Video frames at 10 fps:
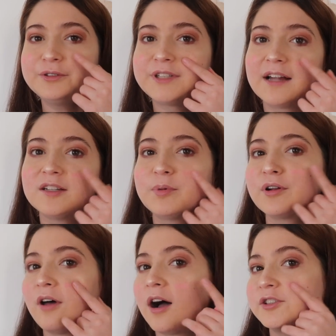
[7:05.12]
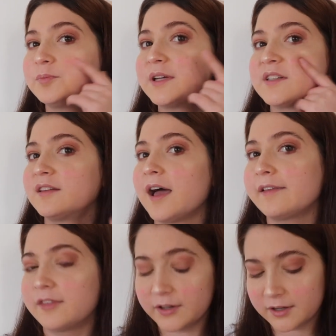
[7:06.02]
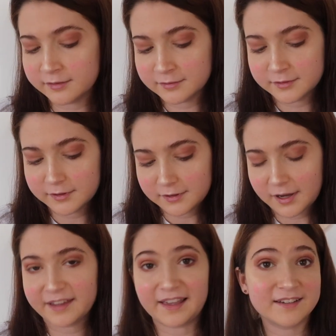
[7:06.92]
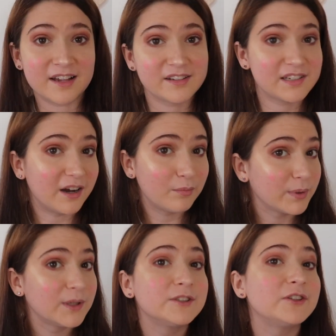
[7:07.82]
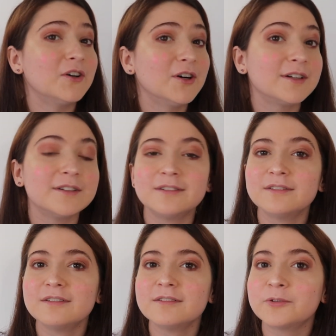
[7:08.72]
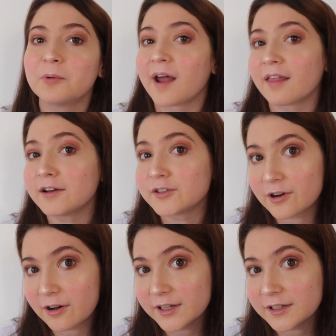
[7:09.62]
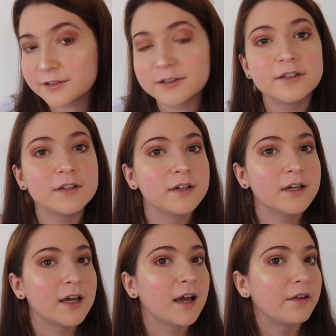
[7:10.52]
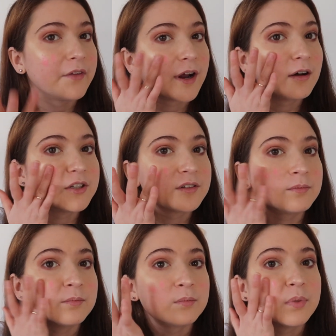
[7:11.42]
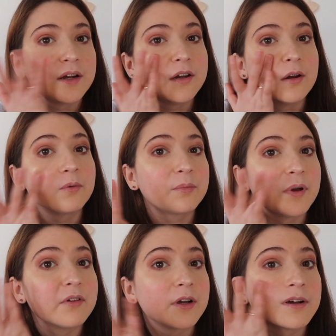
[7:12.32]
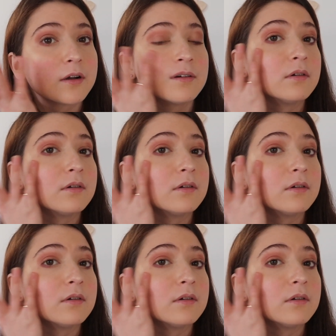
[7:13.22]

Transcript: do tend to put a lot just because I like the, I guess, sunburned look is what I like to call it. And then I'll just blend it in with my finger.